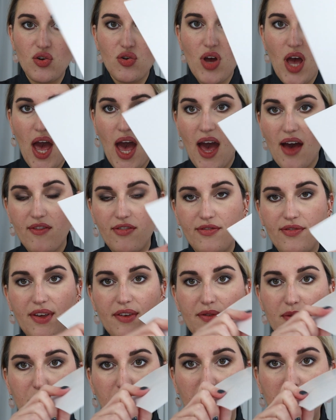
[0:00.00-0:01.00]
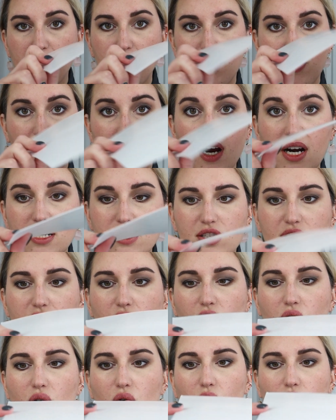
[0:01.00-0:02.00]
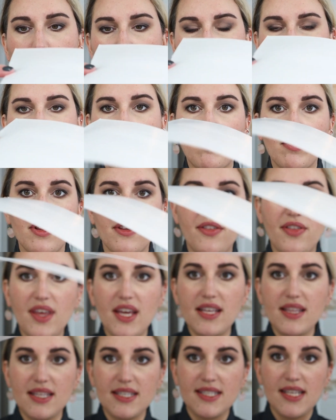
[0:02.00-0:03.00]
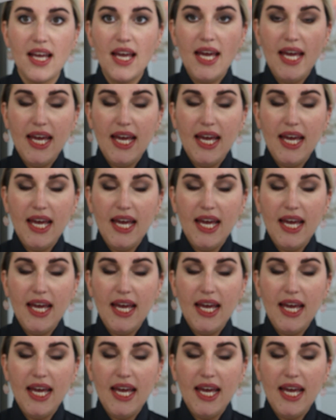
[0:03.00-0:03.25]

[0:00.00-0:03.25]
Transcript: you have wafer paper cardstock or double thickness.